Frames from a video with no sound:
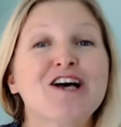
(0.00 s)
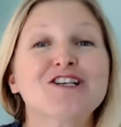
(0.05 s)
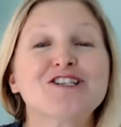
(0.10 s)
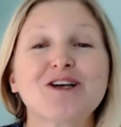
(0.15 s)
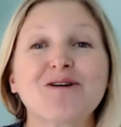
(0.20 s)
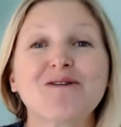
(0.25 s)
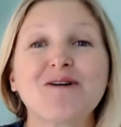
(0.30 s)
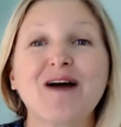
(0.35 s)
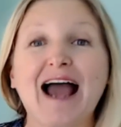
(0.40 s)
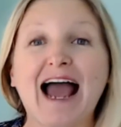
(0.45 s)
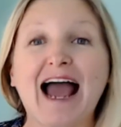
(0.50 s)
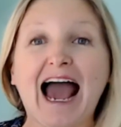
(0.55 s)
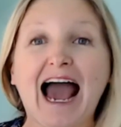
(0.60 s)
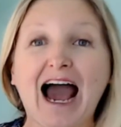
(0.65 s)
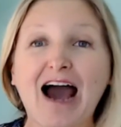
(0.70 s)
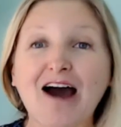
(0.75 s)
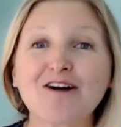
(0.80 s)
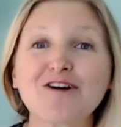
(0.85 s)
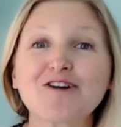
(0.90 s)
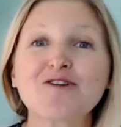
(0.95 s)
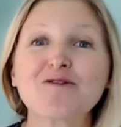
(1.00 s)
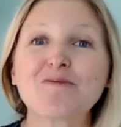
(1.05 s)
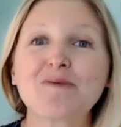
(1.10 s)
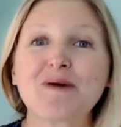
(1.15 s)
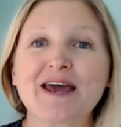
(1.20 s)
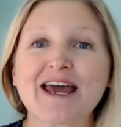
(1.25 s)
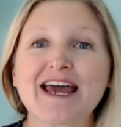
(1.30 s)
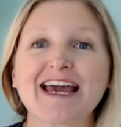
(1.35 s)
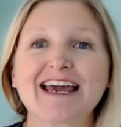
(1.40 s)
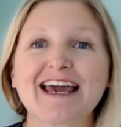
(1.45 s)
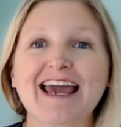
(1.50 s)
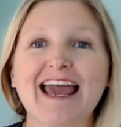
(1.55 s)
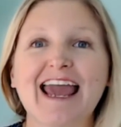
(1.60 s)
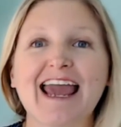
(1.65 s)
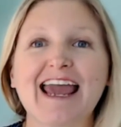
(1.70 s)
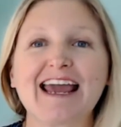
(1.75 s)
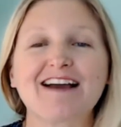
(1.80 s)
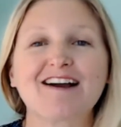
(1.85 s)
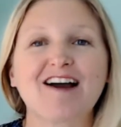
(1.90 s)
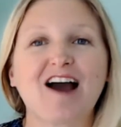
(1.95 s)
So, how do you pick
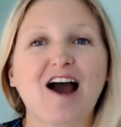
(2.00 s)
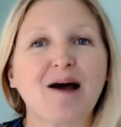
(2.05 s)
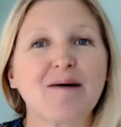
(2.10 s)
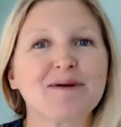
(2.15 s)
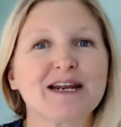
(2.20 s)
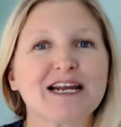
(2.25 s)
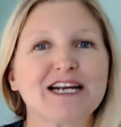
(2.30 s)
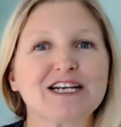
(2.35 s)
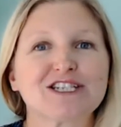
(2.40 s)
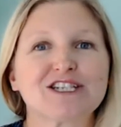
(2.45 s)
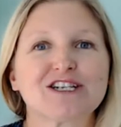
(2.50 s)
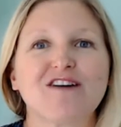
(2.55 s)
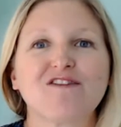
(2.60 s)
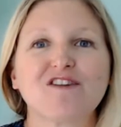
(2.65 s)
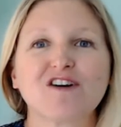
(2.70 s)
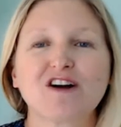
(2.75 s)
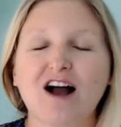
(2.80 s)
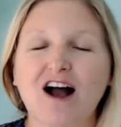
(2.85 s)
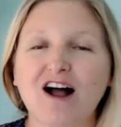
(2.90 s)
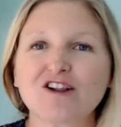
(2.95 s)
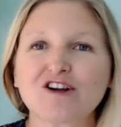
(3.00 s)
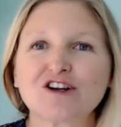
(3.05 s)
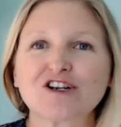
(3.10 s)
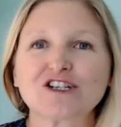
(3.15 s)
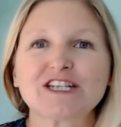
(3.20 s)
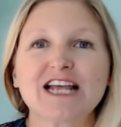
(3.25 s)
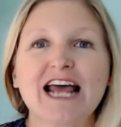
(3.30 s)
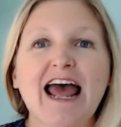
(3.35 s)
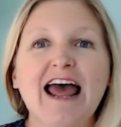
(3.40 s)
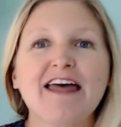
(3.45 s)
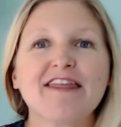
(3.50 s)
a combination of colors